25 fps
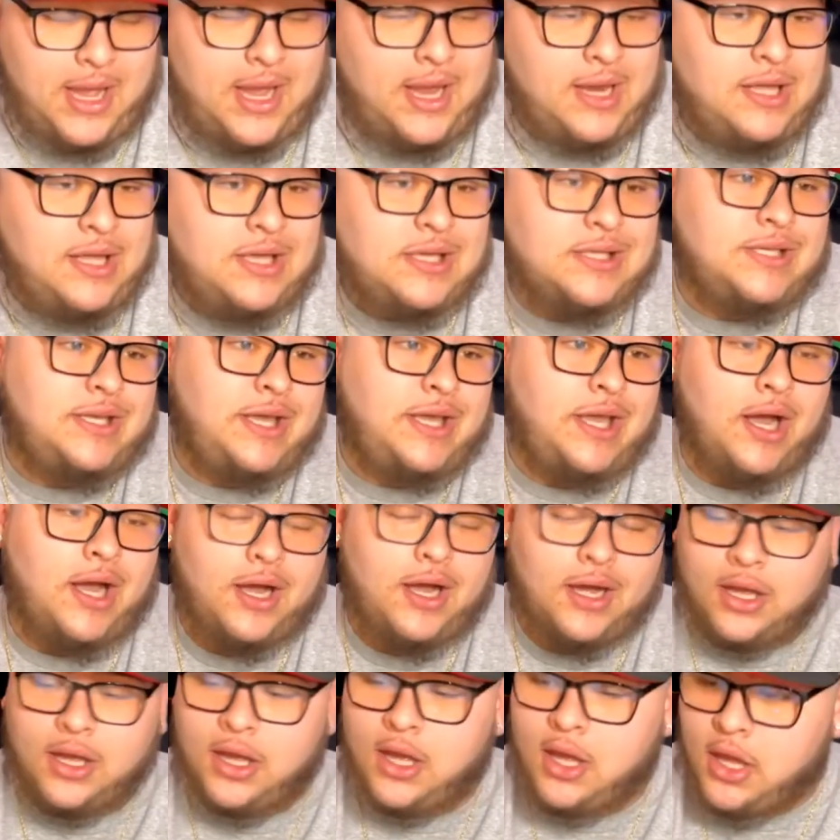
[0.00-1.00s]
And he's
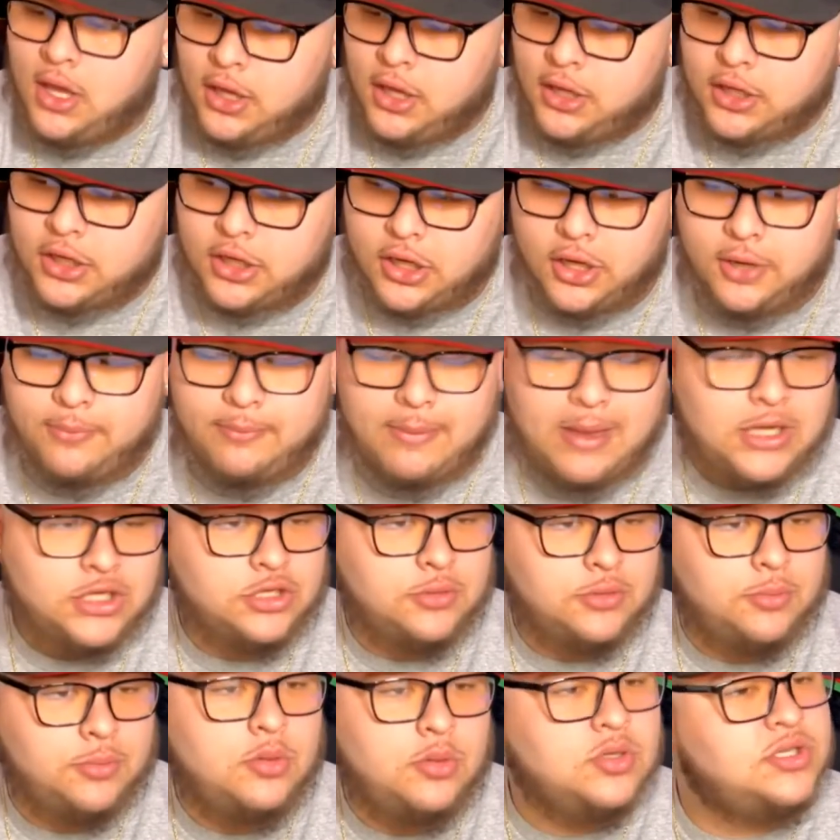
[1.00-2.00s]
young, good
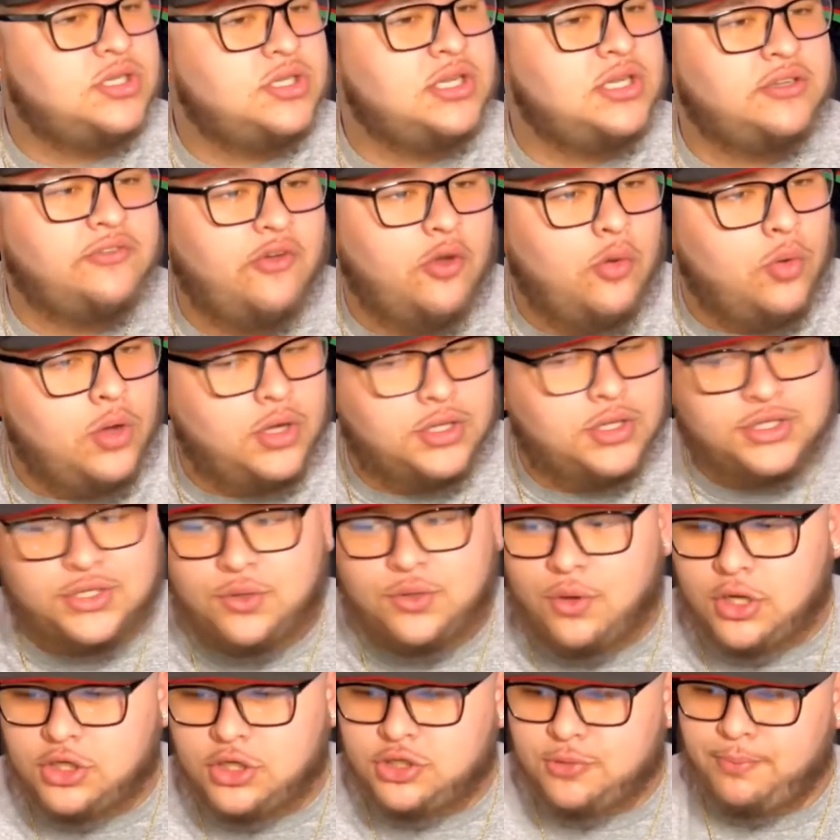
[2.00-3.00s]
measurable, 6'1",
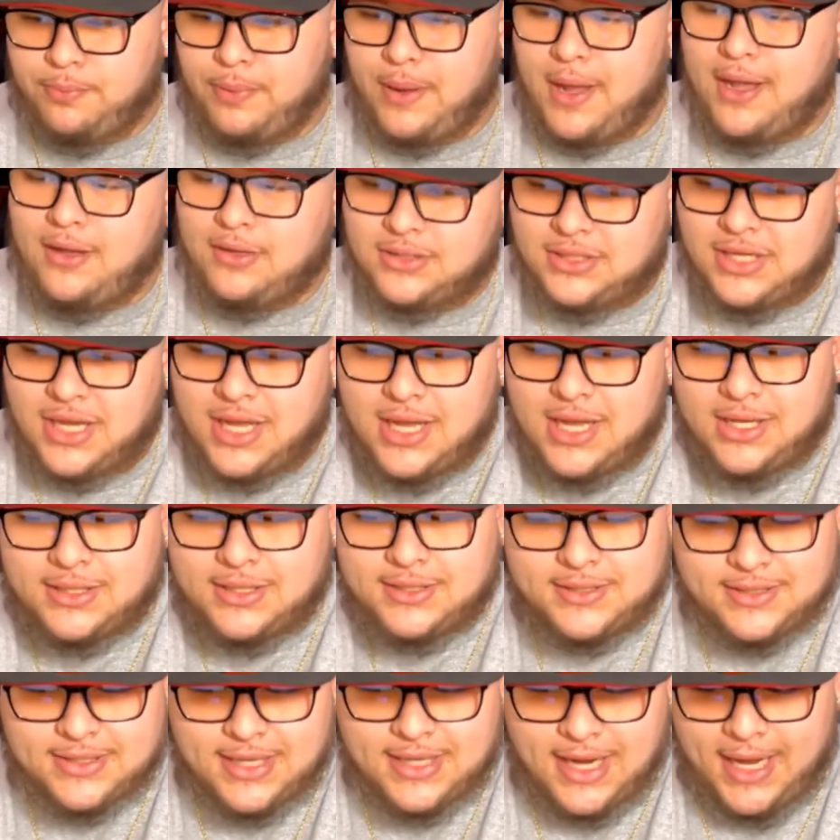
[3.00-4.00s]
200 pounds,
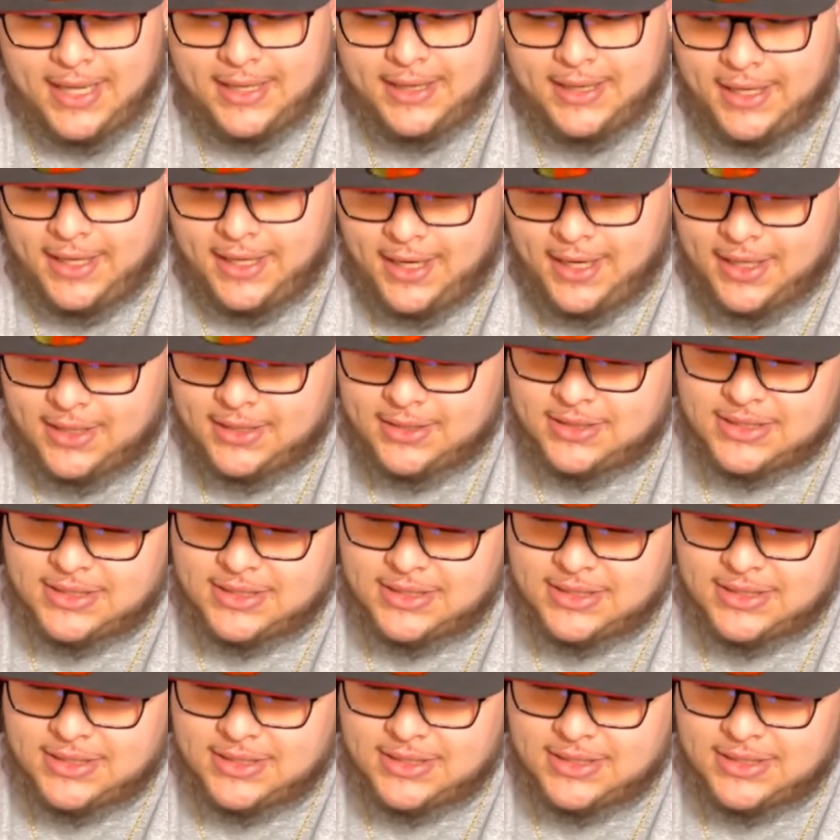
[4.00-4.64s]
solid